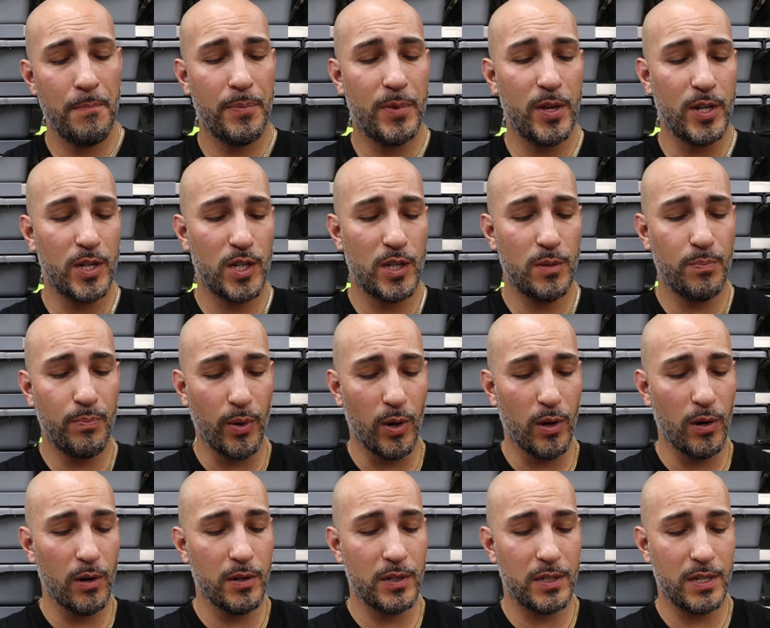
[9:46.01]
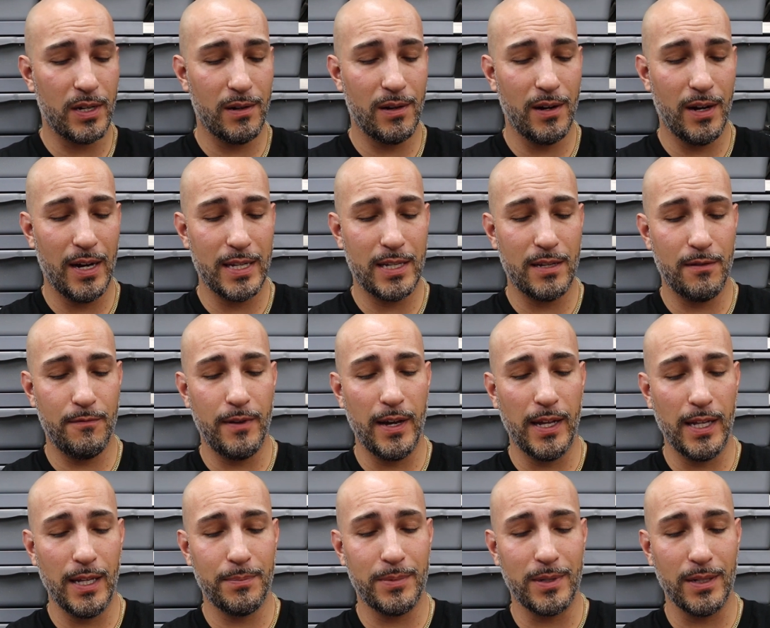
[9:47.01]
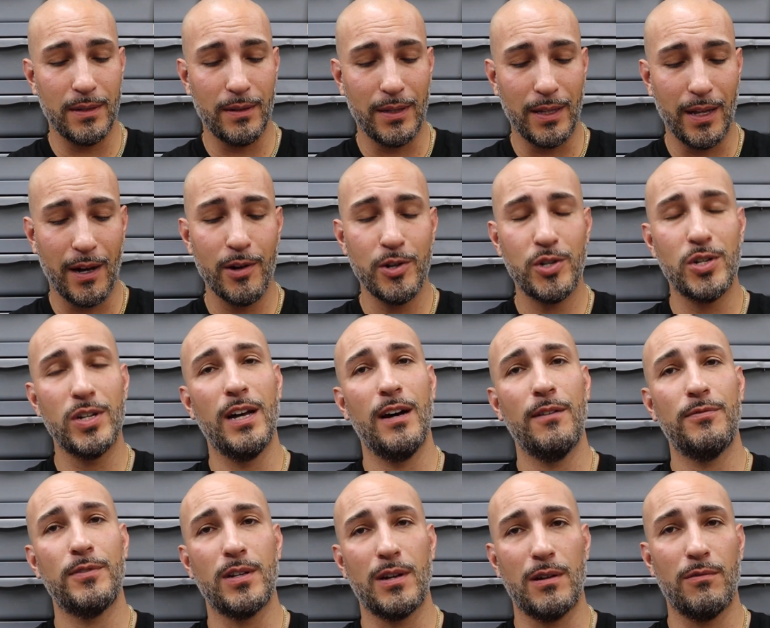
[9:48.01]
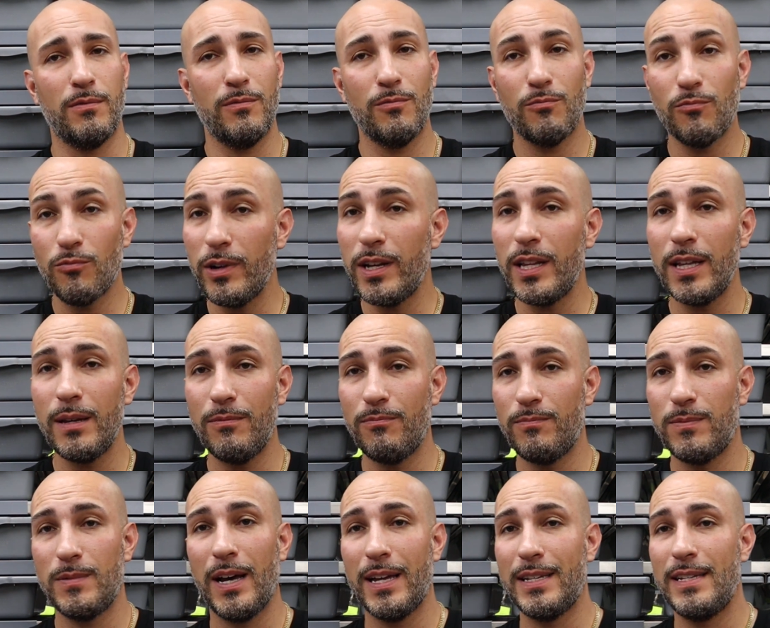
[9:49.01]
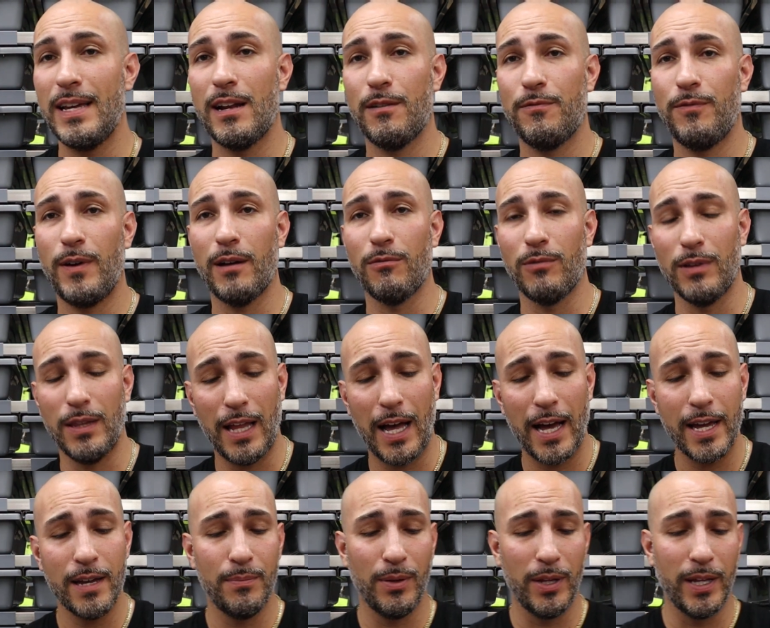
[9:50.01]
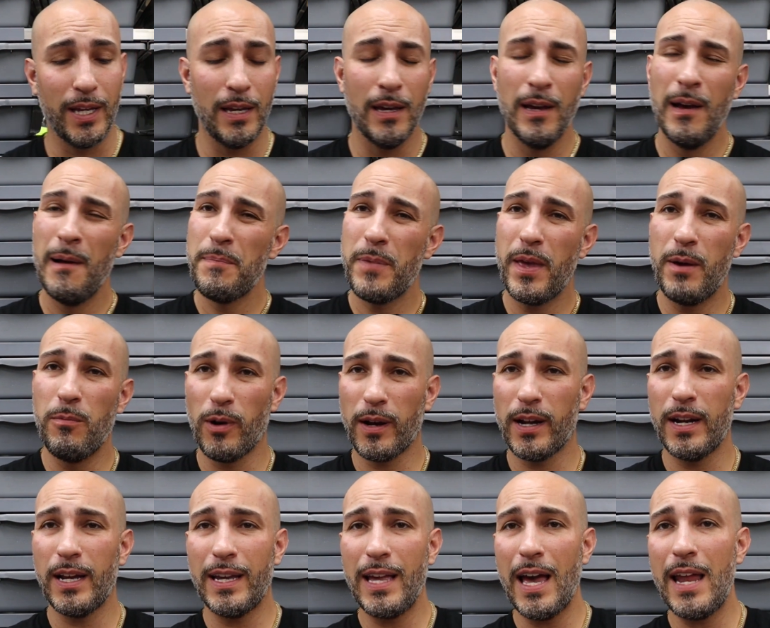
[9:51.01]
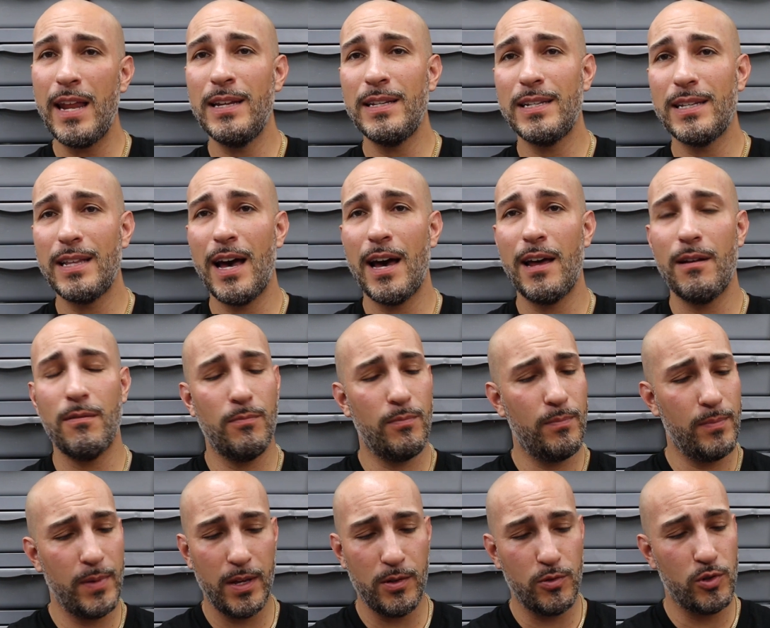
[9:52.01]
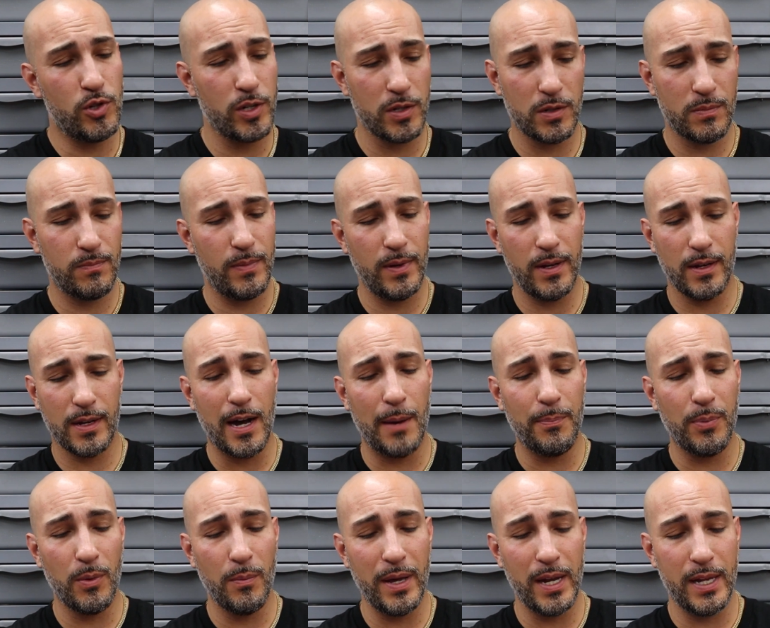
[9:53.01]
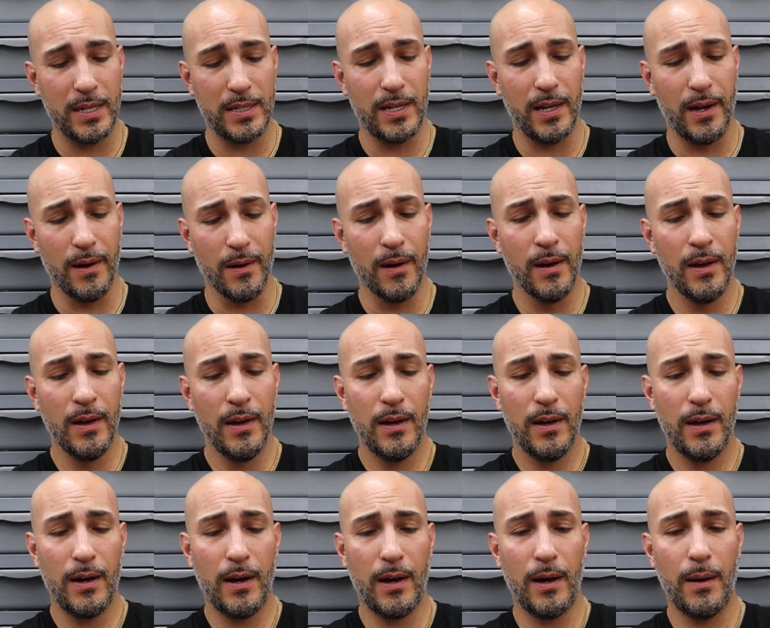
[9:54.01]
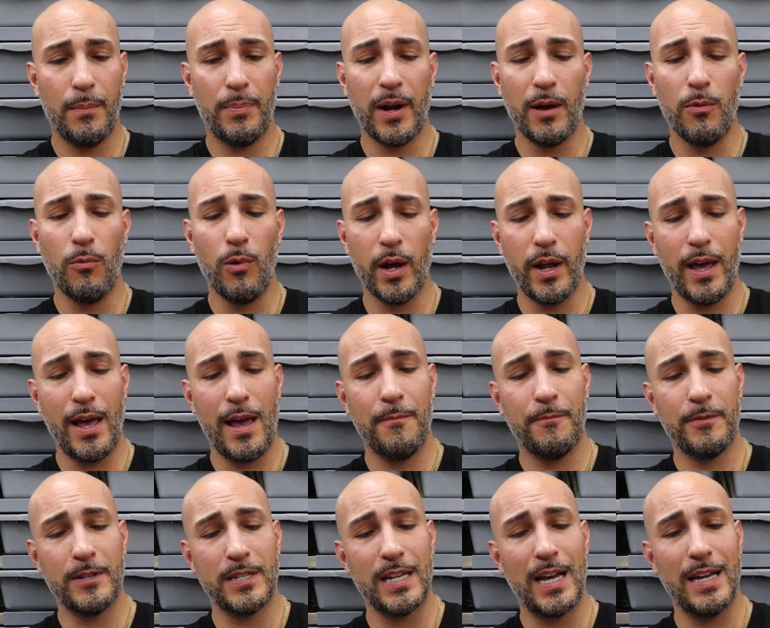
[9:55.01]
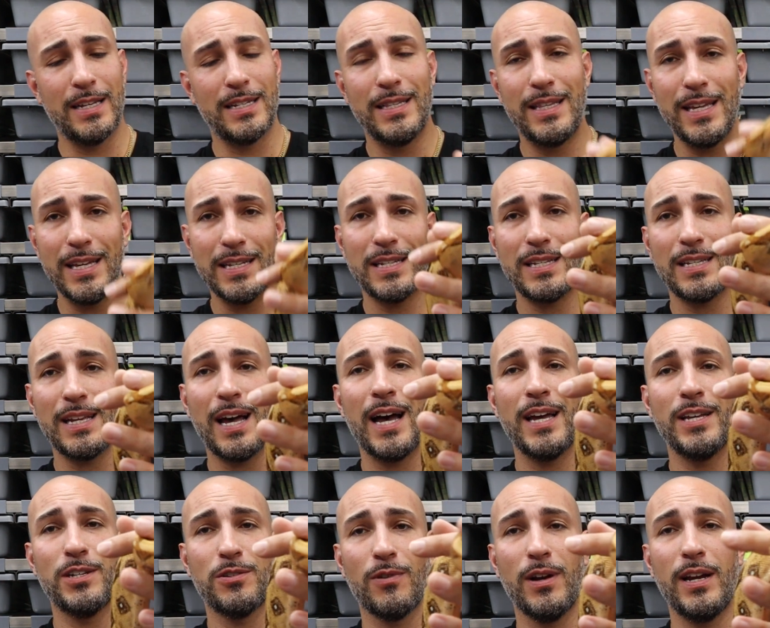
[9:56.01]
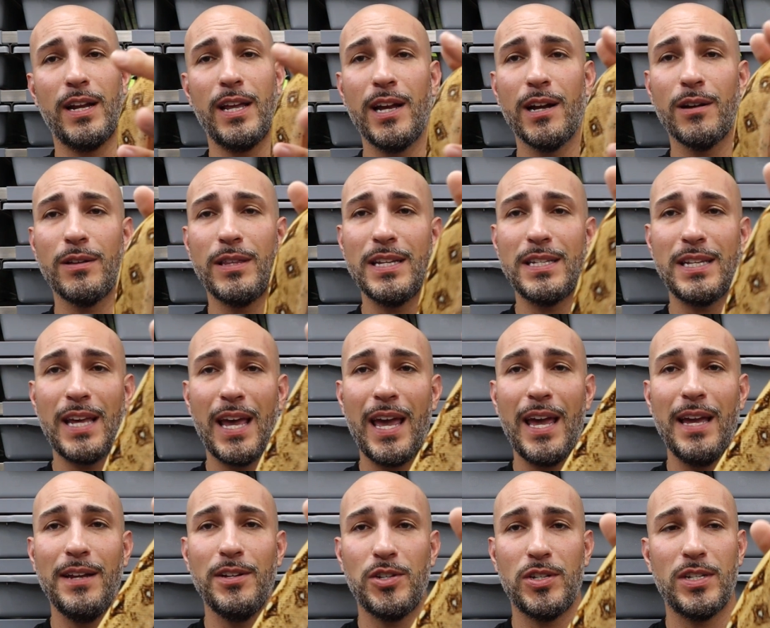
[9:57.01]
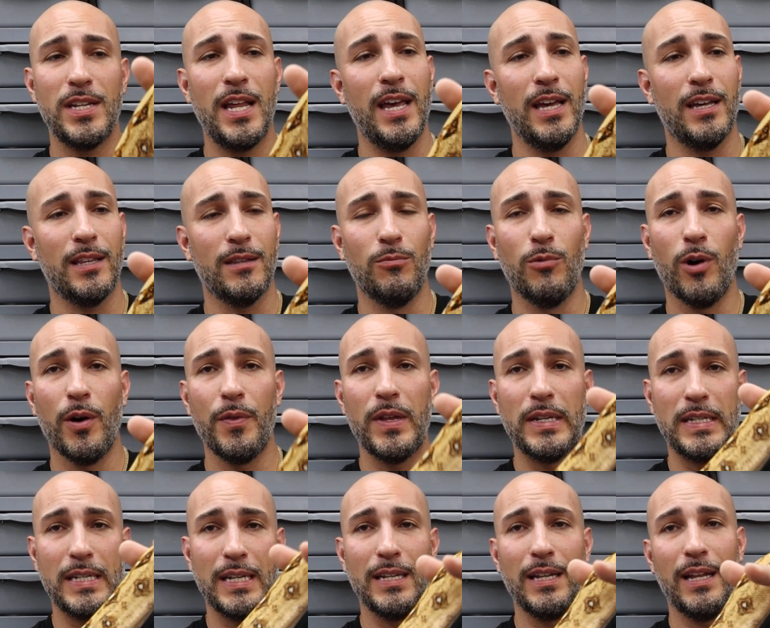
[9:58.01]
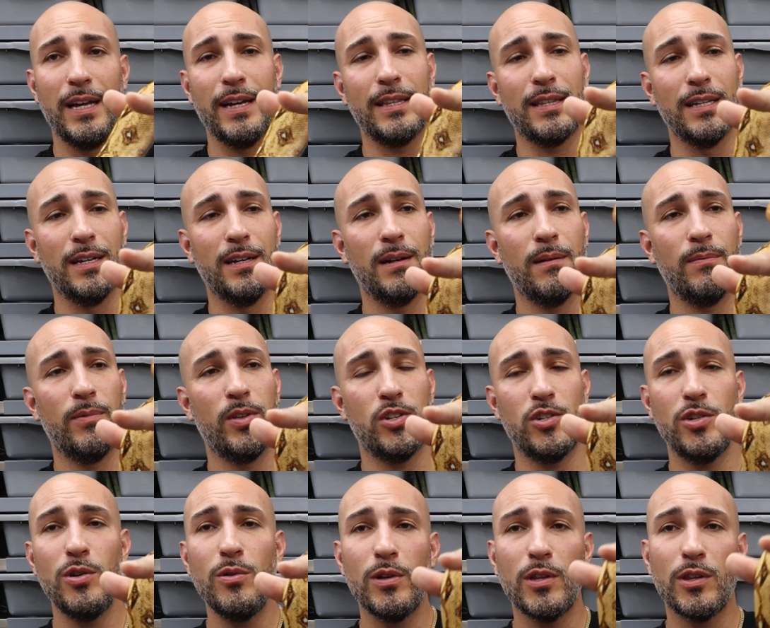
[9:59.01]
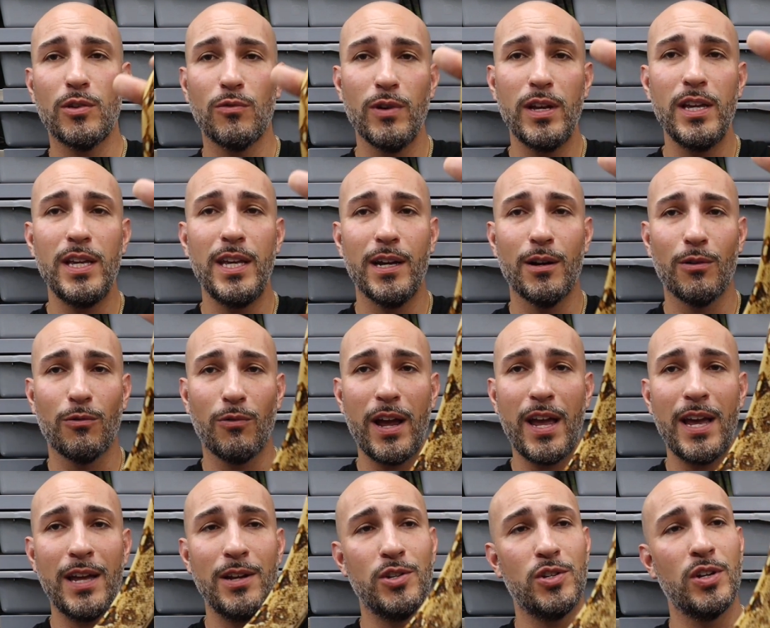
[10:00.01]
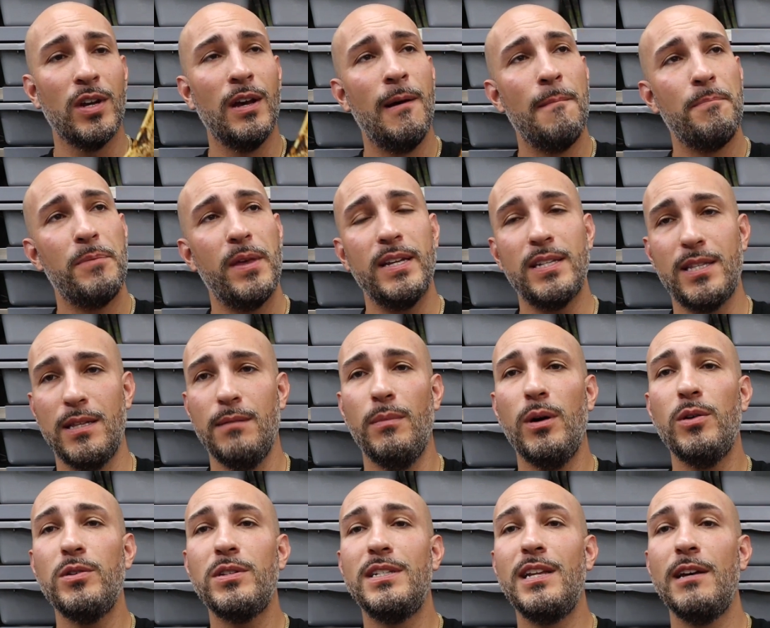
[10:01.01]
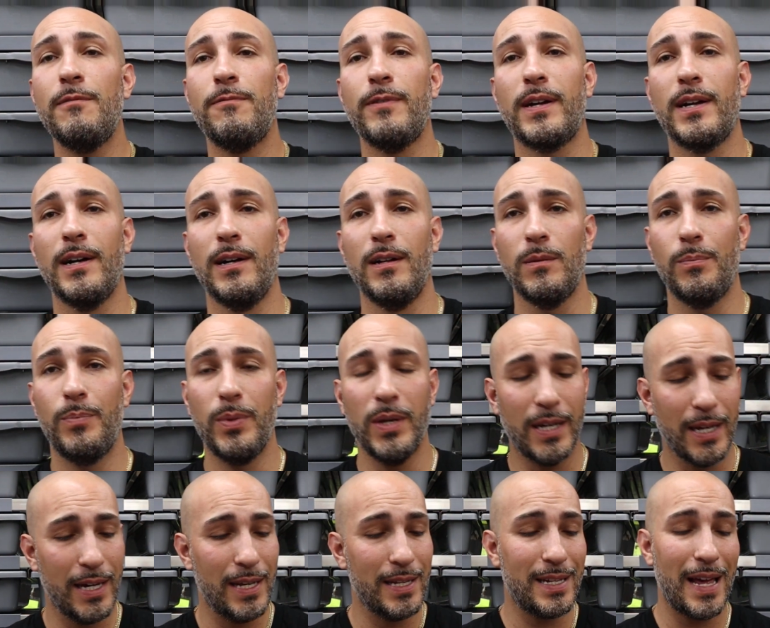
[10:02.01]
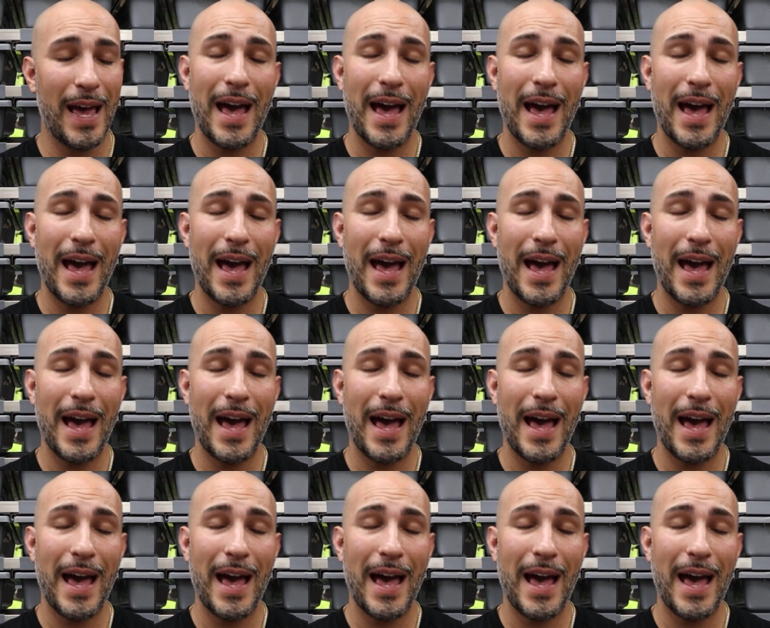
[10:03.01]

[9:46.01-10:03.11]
the spurs are not developed large enough to really identify reliably, and we're going to get into that in just a couple minutes here. Uh, but I want to emphasize this size right here, this age snake, the one that's in like the, the two to three year range, is the most difficult, because